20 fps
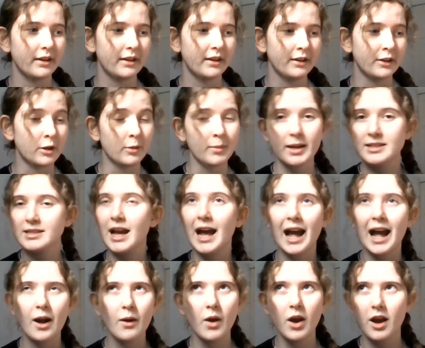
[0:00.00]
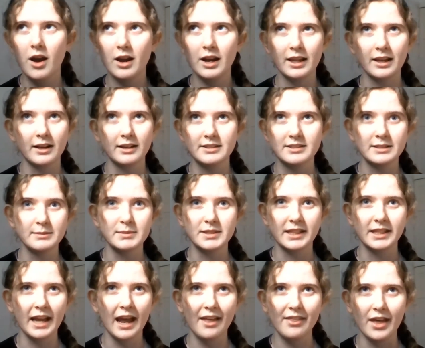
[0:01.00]
no matter how early I seem to
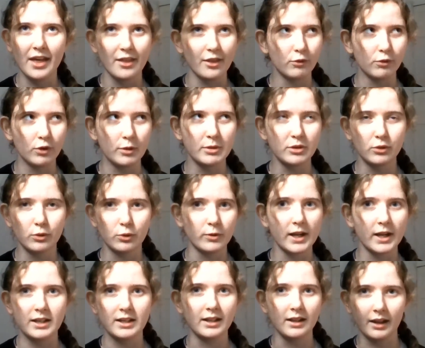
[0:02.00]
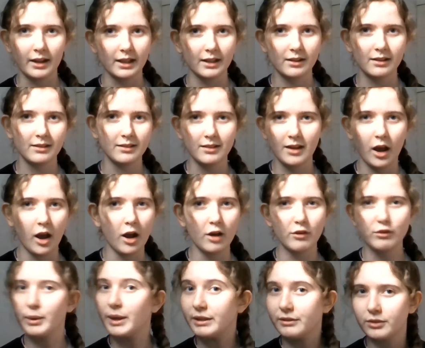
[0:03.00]
get there, the room is already like
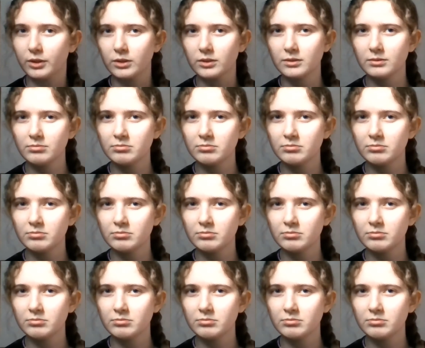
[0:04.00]
halfway full.